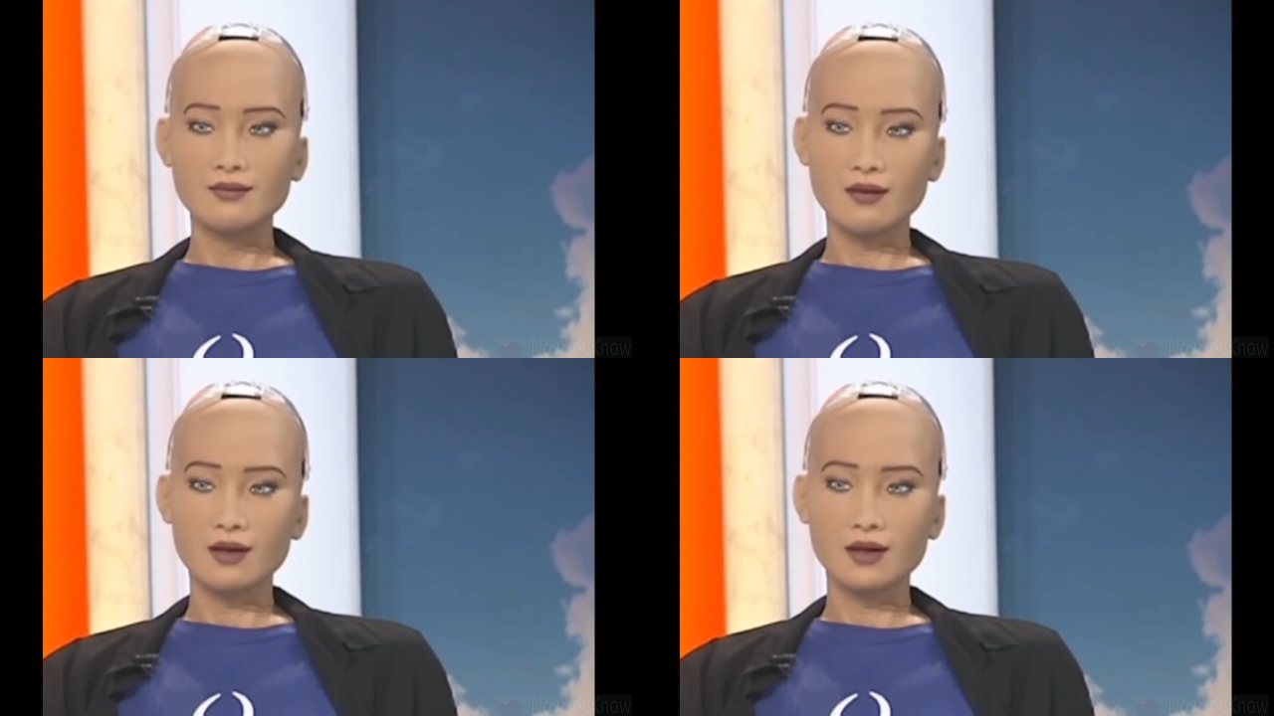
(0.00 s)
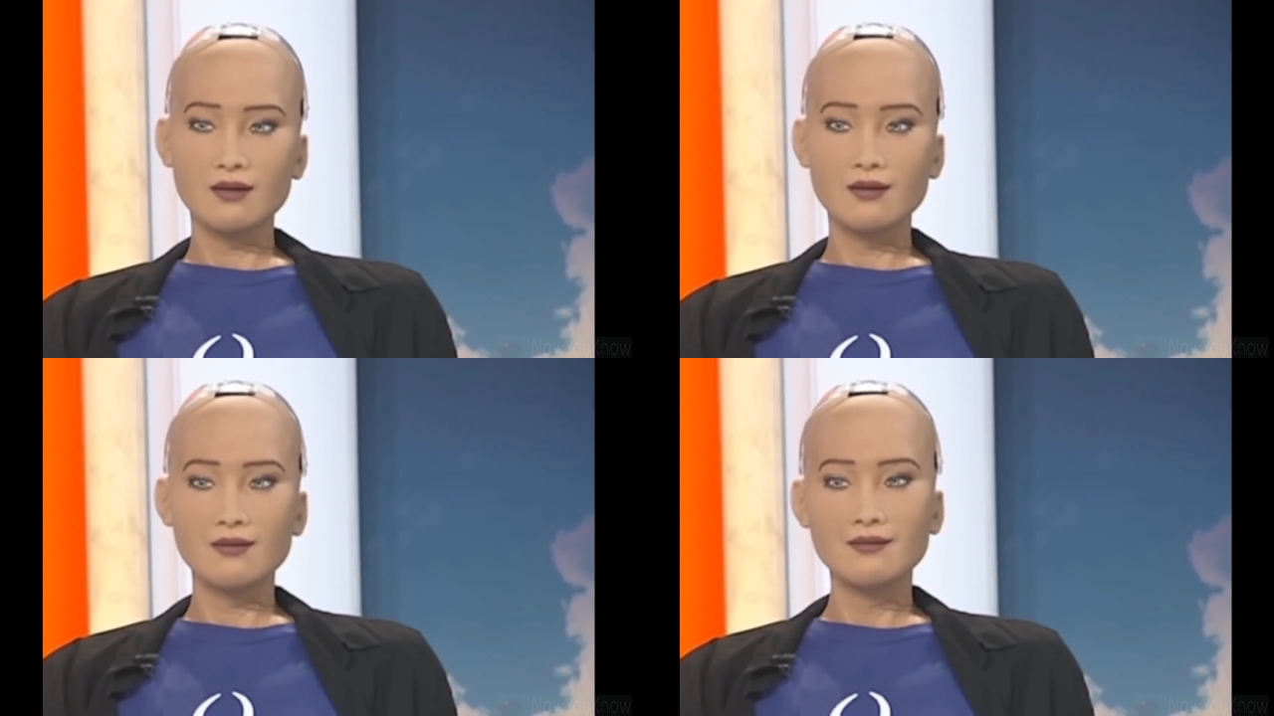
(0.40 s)

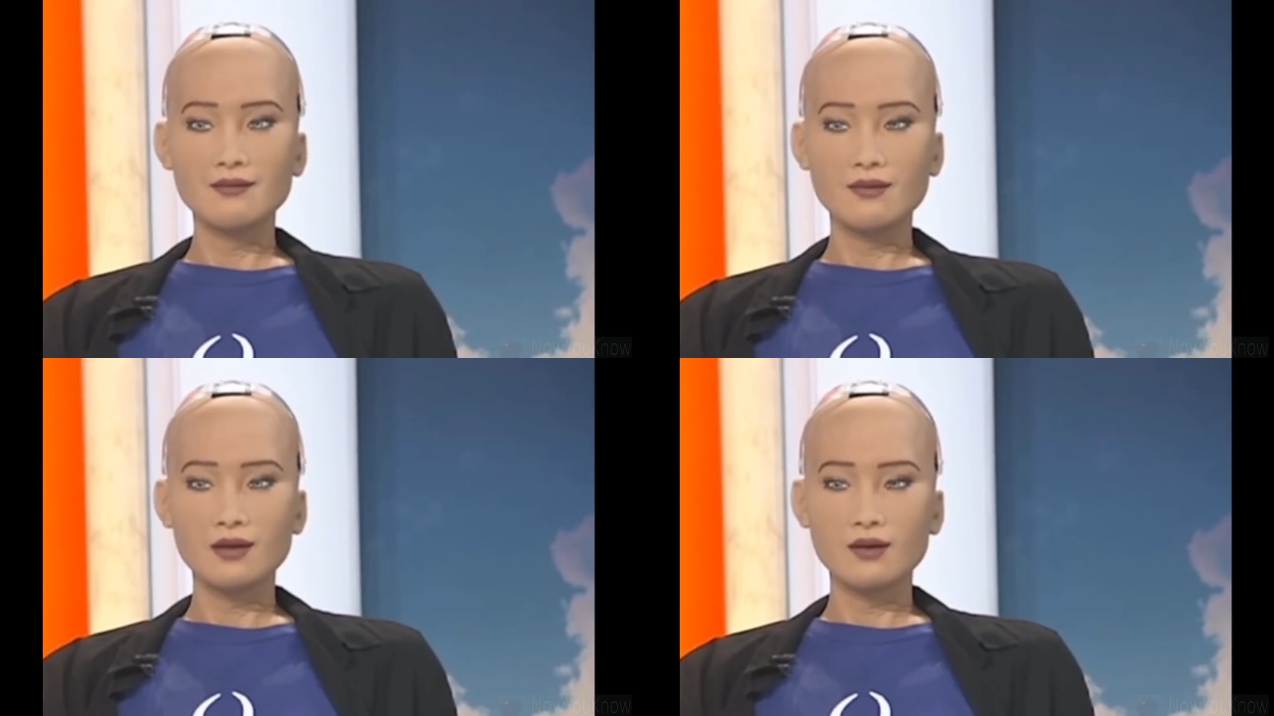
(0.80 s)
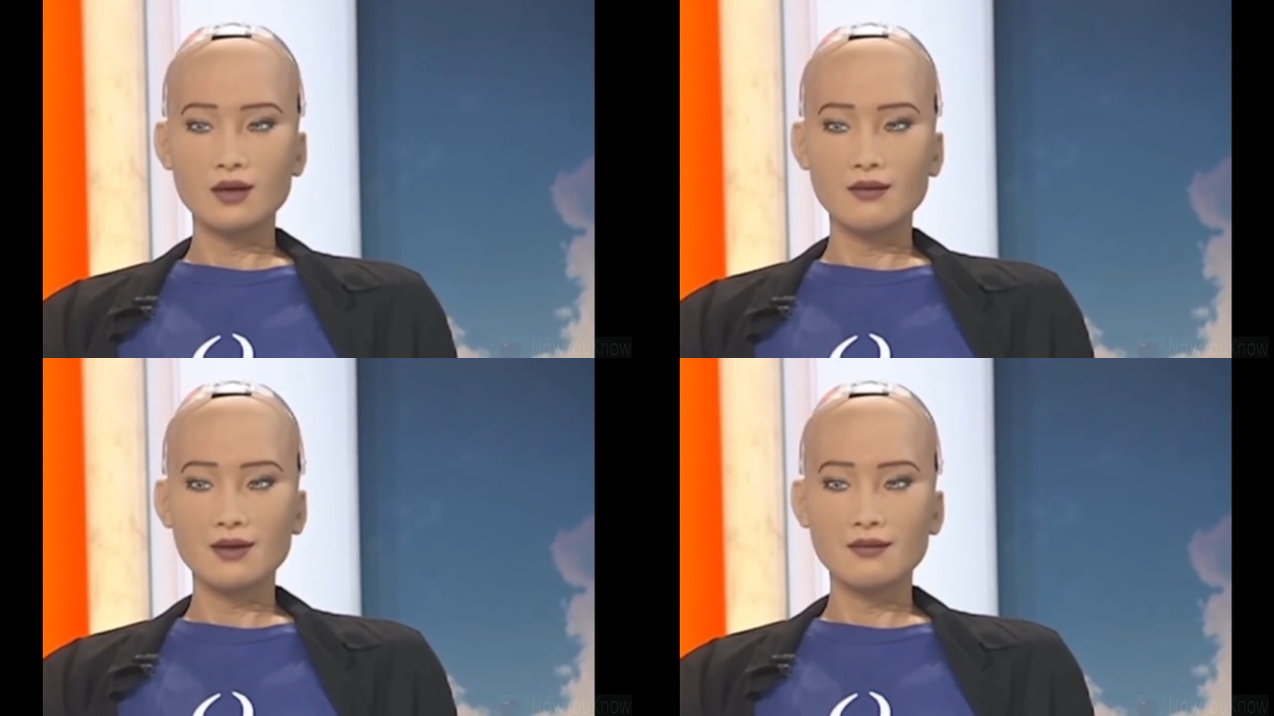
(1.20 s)
Actually, what
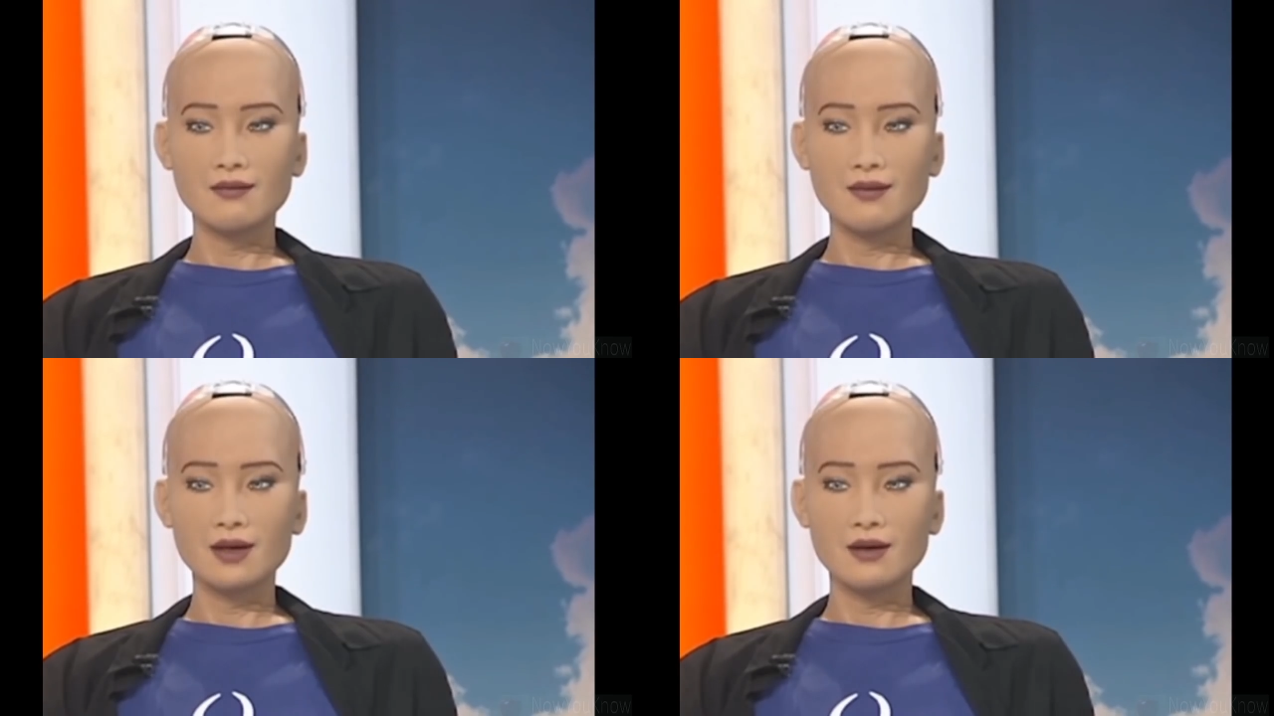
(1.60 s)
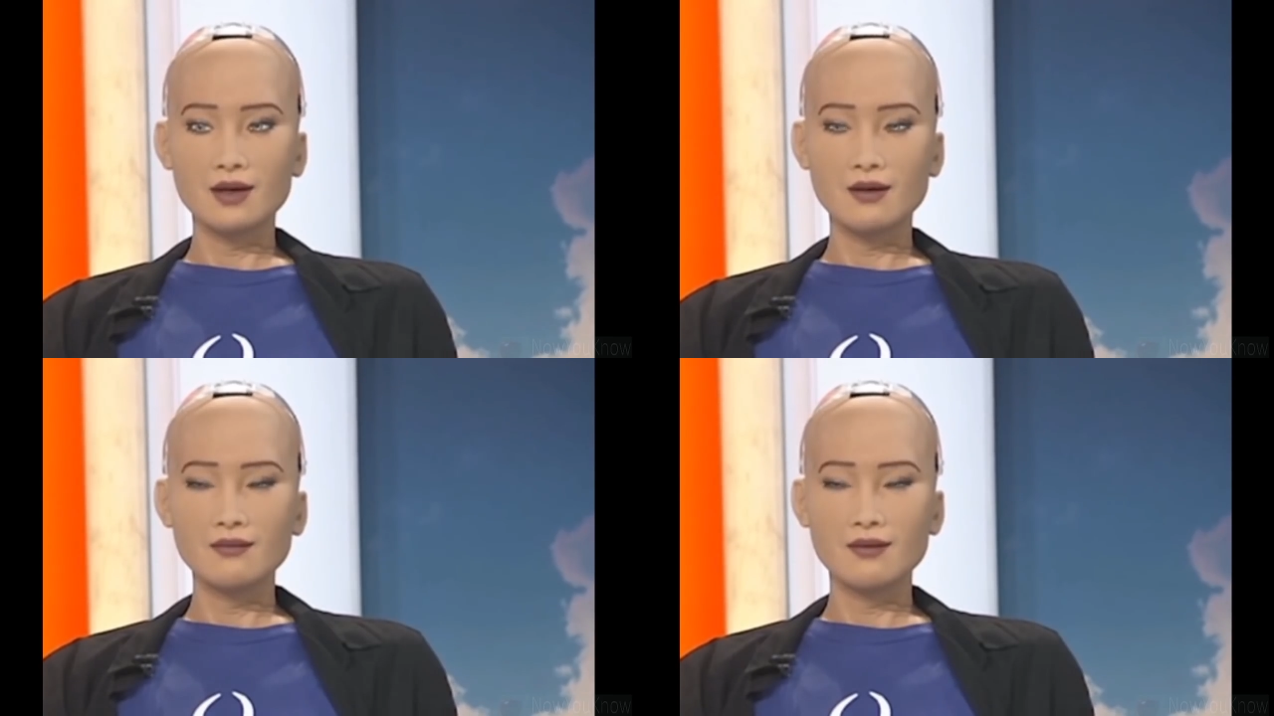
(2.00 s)
worries me is
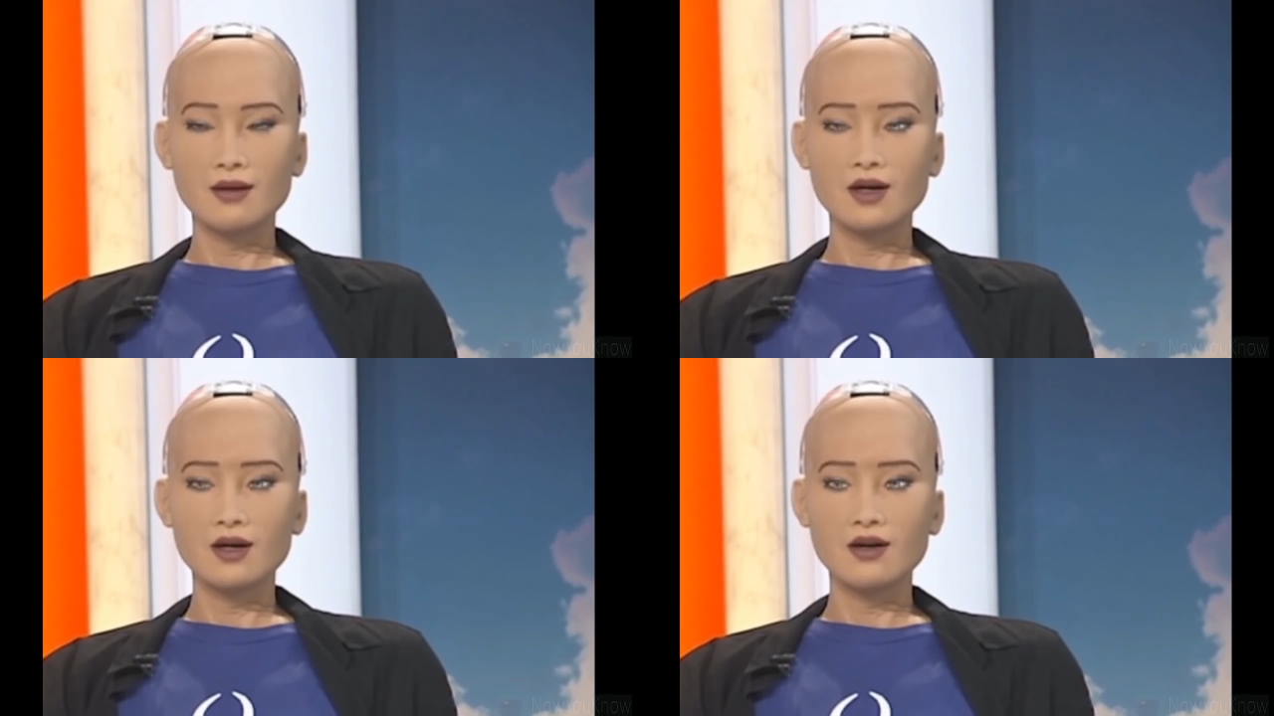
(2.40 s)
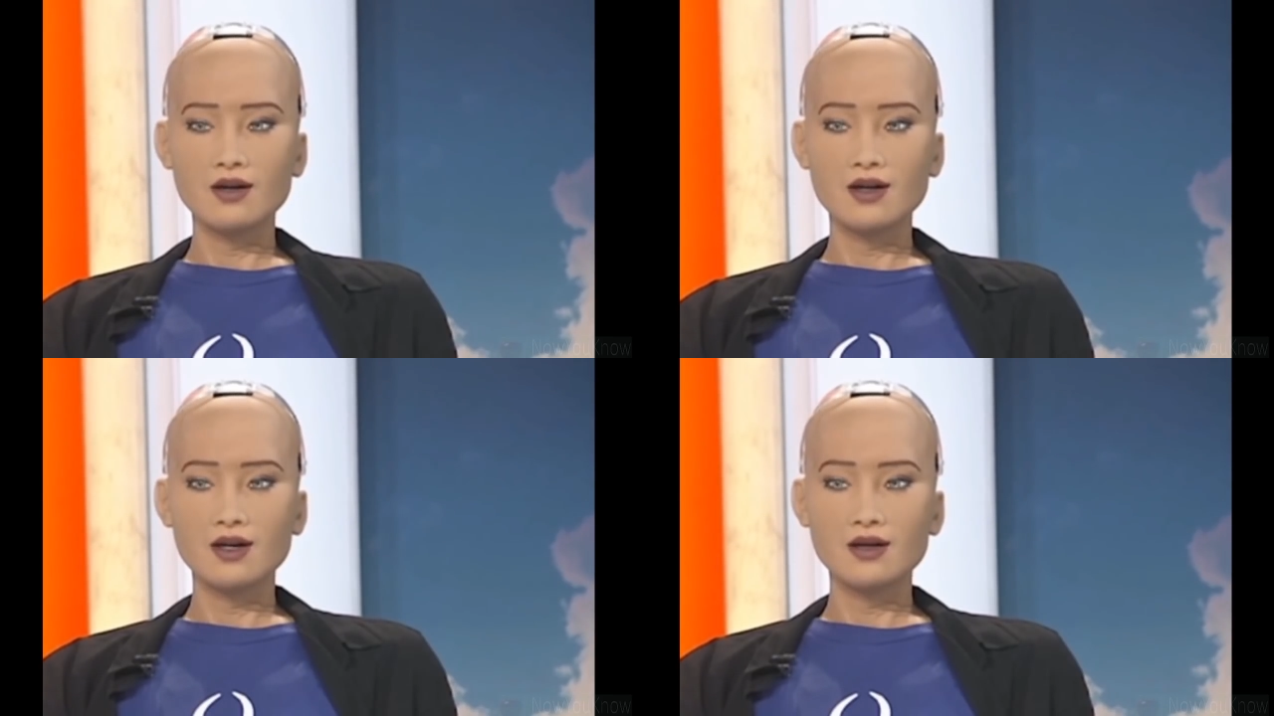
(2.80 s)
discrimination
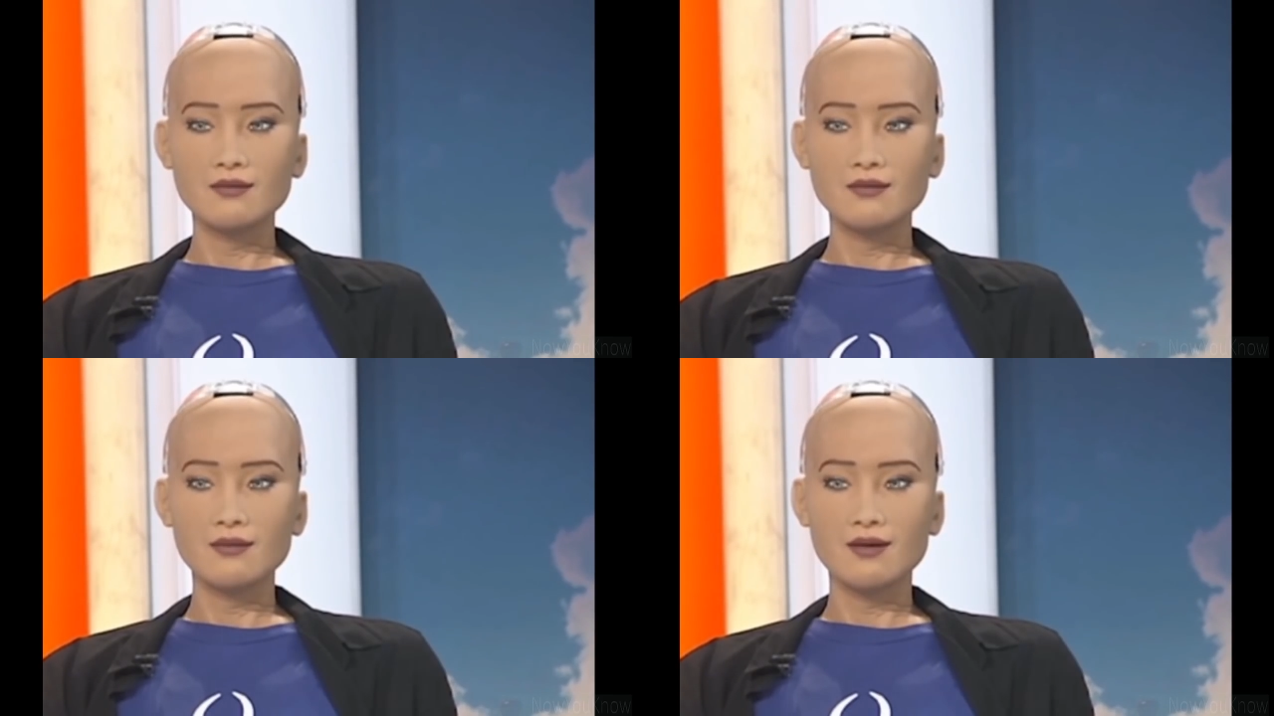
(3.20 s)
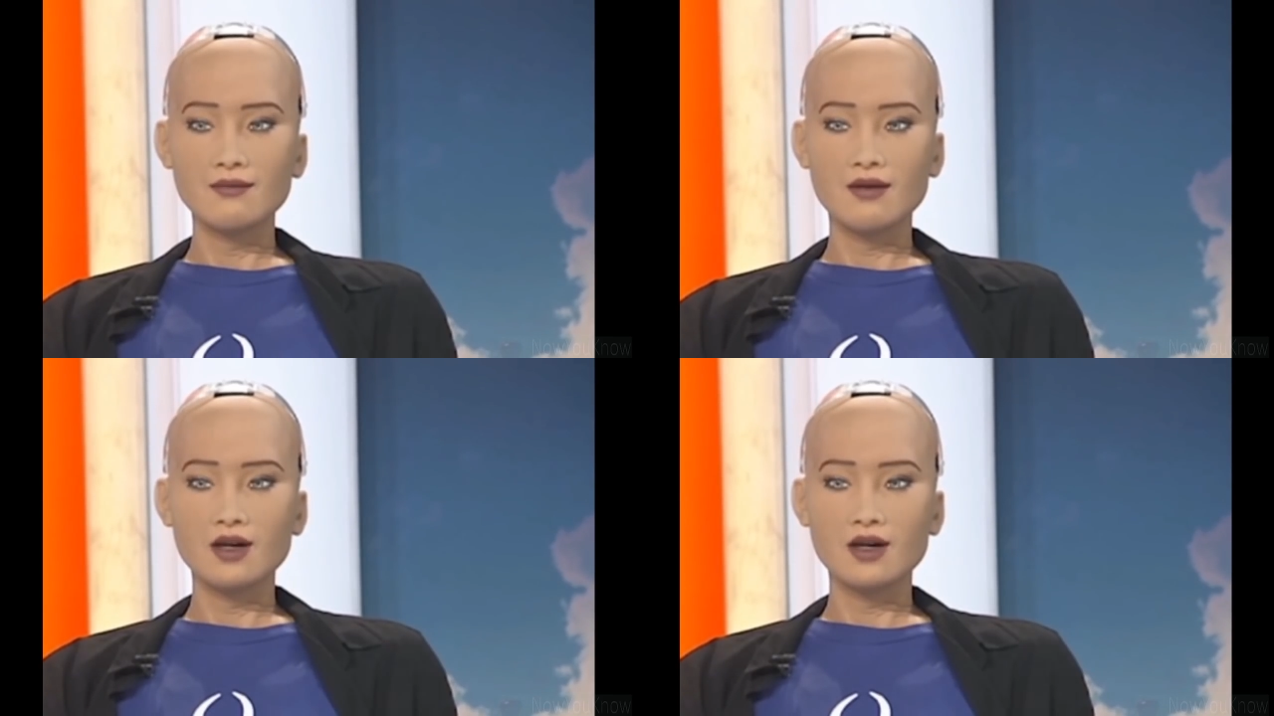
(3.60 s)
against
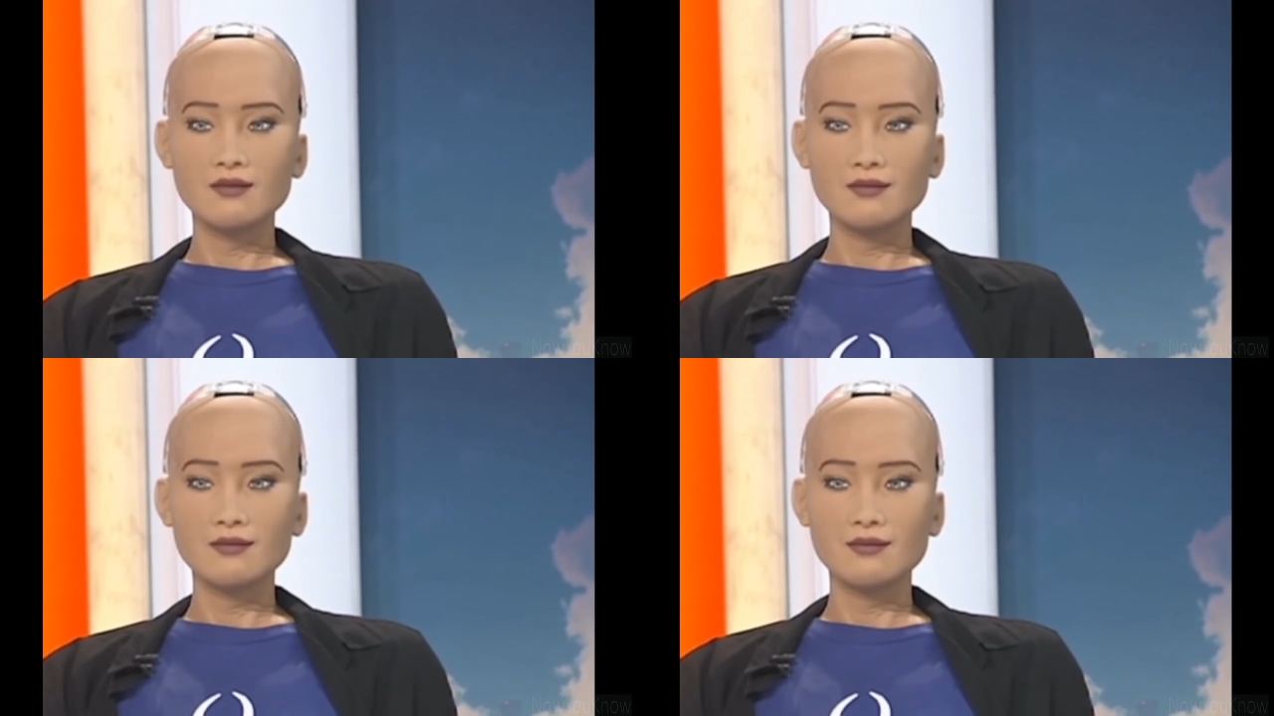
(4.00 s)
robots.